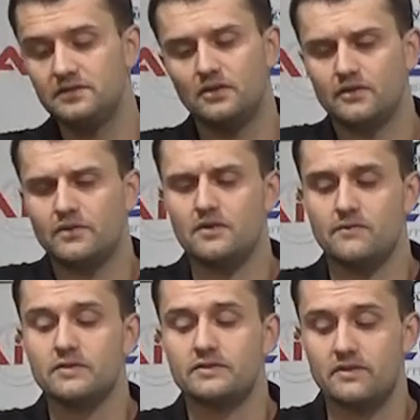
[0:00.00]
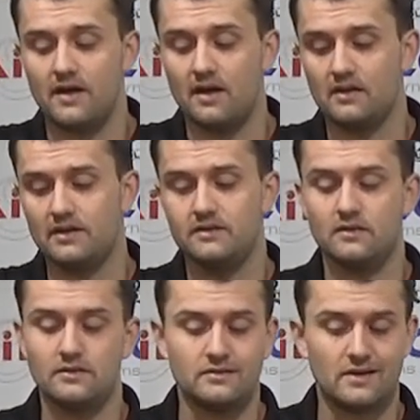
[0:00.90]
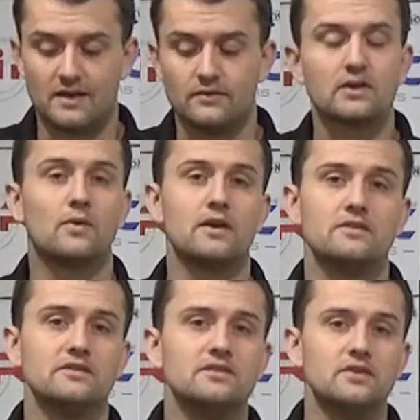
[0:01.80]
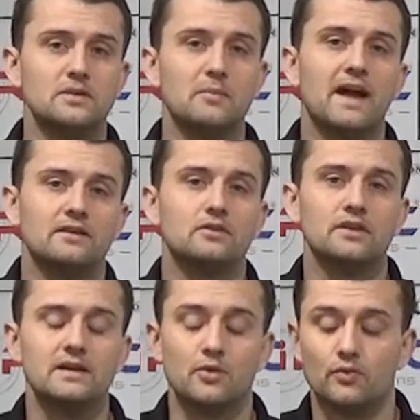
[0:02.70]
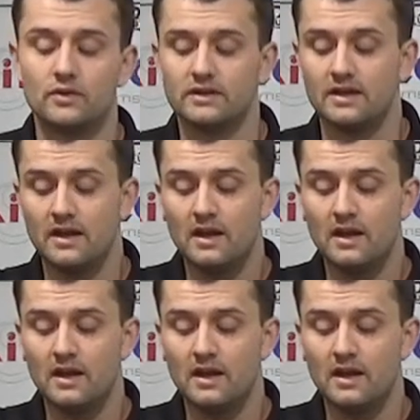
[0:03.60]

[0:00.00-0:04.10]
you know, they're very versatile and you're, you're not required to do any manual labor really